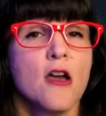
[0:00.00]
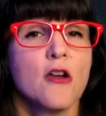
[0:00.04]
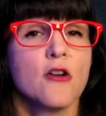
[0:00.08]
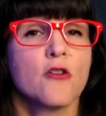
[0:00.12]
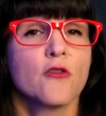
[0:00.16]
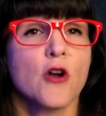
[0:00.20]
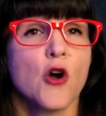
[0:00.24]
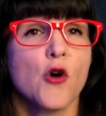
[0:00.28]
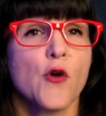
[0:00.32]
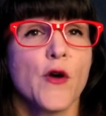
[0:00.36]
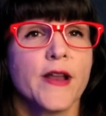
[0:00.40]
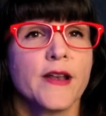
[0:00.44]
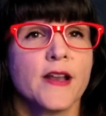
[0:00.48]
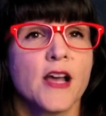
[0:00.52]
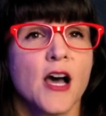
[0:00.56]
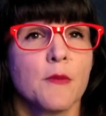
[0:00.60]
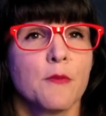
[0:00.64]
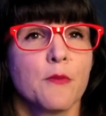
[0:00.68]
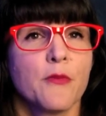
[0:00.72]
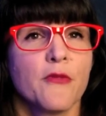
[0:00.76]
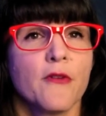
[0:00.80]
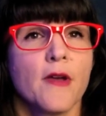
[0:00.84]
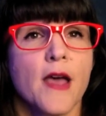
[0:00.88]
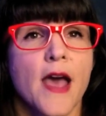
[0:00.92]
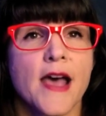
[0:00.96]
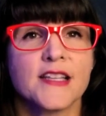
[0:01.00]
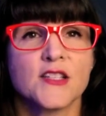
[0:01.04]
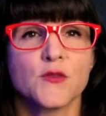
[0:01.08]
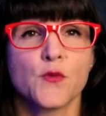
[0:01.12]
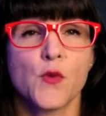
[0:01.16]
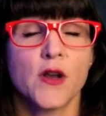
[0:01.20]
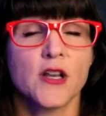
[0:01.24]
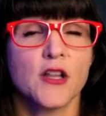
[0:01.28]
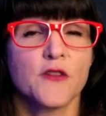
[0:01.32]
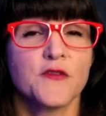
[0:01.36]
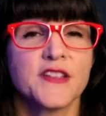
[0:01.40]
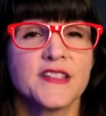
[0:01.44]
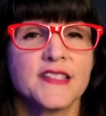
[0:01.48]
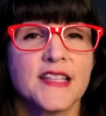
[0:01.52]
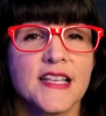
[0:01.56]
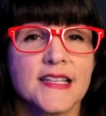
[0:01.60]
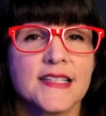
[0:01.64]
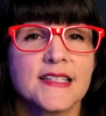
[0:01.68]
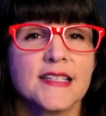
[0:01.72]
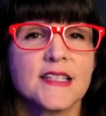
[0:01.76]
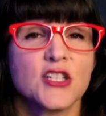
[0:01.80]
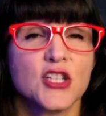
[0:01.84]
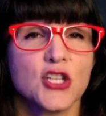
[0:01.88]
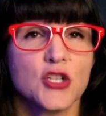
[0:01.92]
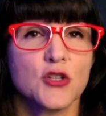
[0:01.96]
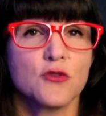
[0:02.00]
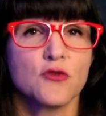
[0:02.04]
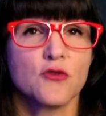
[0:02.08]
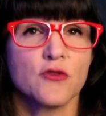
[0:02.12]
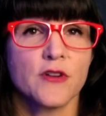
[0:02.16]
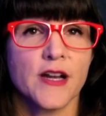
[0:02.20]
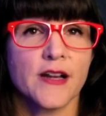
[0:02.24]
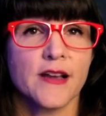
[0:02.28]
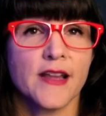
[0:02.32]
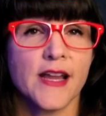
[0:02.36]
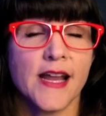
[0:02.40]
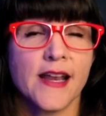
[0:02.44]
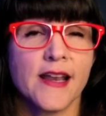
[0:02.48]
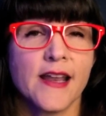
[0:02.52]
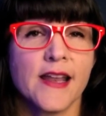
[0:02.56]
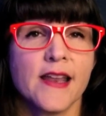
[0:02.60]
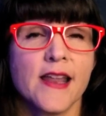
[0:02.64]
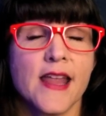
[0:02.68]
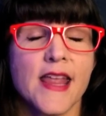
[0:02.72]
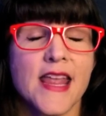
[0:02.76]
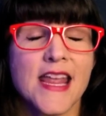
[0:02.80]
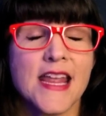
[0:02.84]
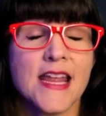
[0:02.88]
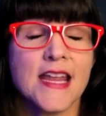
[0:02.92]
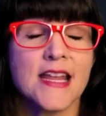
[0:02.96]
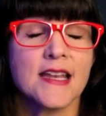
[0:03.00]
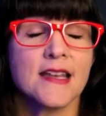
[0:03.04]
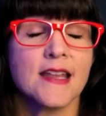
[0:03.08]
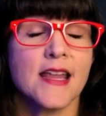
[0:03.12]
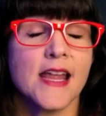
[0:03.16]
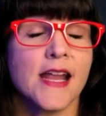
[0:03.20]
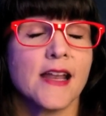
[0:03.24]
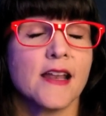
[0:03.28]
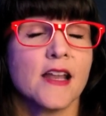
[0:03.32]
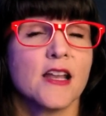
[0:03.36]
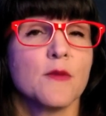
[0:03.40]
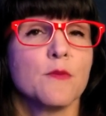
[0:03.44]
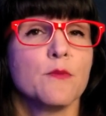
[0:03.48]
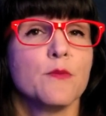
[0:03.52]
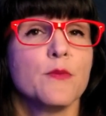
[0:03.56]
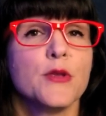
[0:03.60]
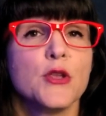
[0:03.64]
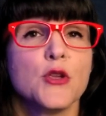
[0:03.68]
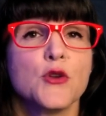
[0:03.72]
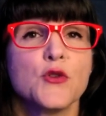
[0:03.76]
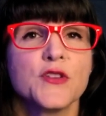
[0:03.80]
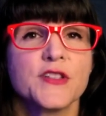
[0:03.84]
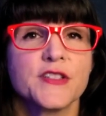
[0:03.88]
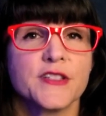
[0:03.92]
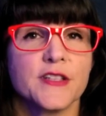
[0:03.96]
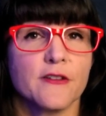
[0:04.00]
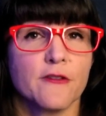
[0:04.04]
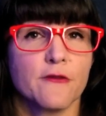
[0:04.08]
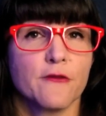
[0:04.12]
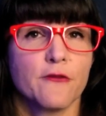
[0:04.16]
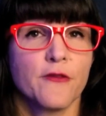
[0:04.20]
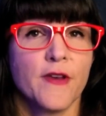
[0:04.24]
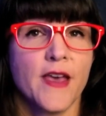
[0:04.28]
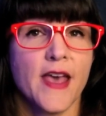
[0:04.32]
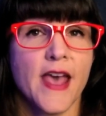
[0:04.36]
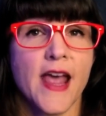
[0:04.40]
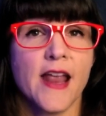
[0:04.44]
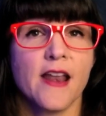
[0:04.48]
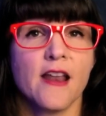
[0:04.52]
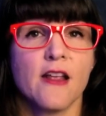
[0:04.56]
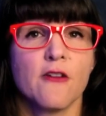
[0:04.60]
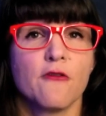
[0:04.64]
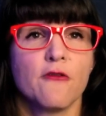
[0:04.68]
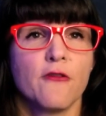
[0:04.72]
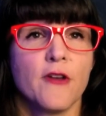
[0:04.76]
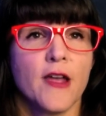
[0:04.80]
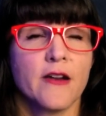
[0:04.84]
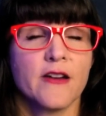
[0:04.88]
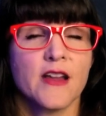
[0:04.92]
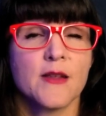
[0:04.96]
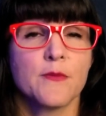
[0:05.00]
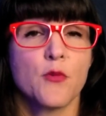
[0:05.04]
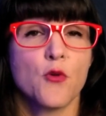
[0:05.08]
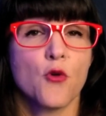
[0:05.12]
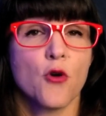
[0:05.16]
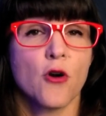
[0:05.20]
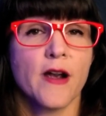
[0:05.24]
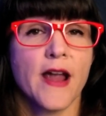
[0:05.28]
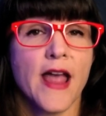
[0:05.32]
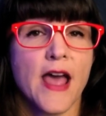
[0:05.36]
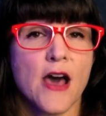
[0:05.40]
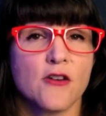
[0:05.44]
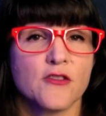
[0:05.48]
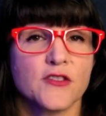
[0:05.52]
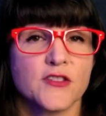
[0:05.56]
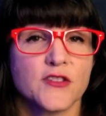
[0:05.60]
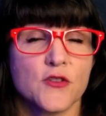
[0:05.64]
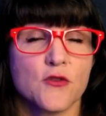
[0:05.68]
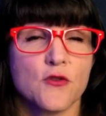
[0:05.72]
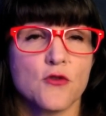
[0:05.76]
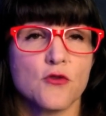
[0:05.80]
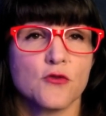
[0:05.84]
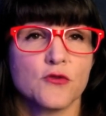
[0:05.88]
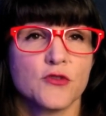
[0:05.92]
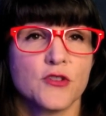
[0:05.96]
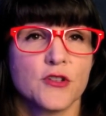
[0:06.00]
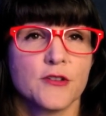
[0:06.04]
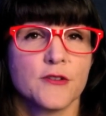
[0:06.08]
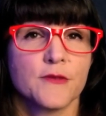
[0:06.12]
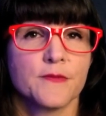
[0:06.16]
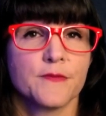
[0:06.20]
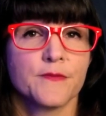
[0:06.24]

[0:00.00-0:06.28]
growing up as one of 6 children in an abusive and a very poor household.